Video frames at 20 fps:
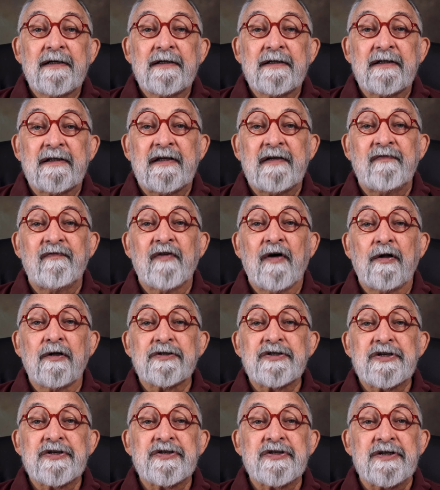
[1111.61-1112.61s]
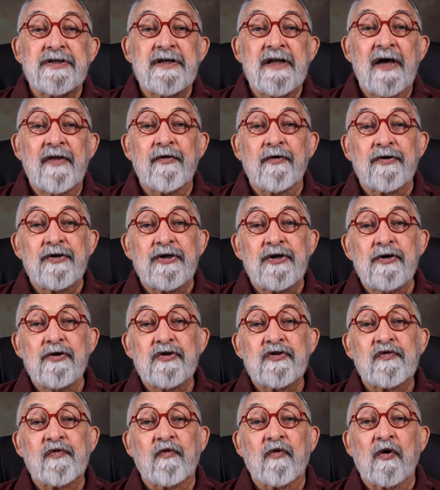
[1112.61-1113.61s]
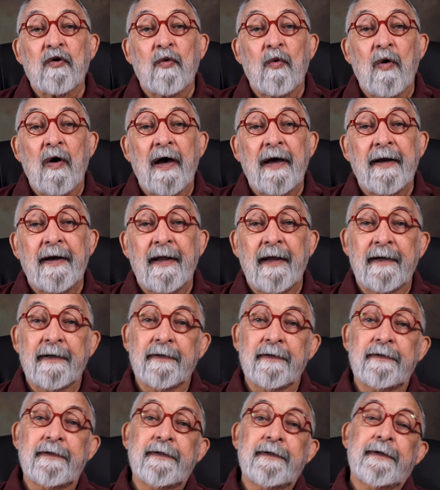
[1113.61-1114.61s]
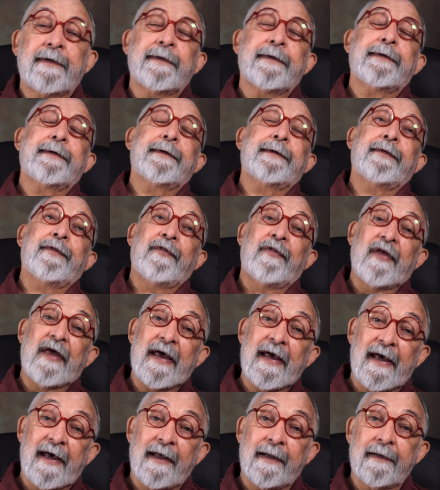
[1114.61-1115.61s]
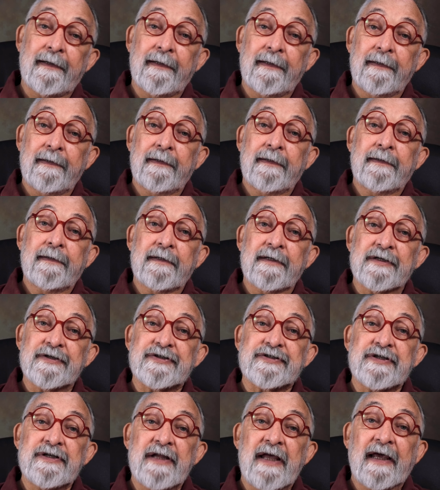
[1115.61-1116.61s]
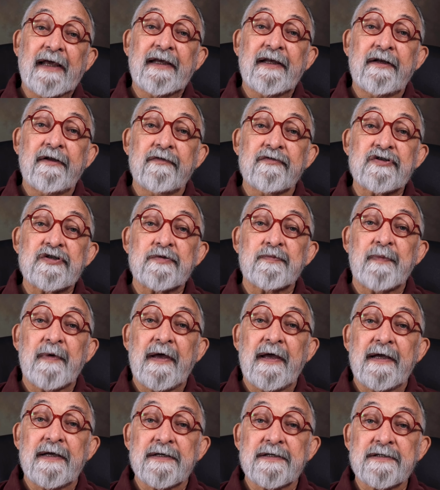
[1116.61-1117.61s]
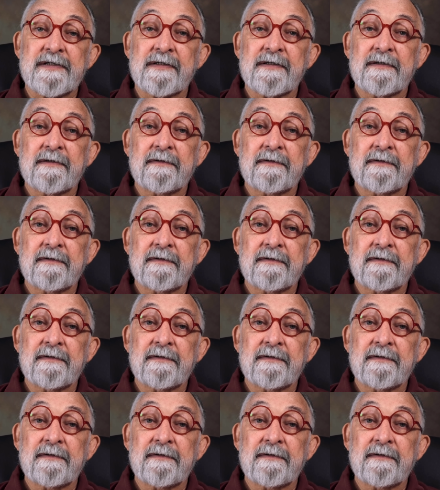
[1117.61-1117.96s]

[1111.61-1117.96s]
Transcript: divulges another use for a wide angle, and that is negative space.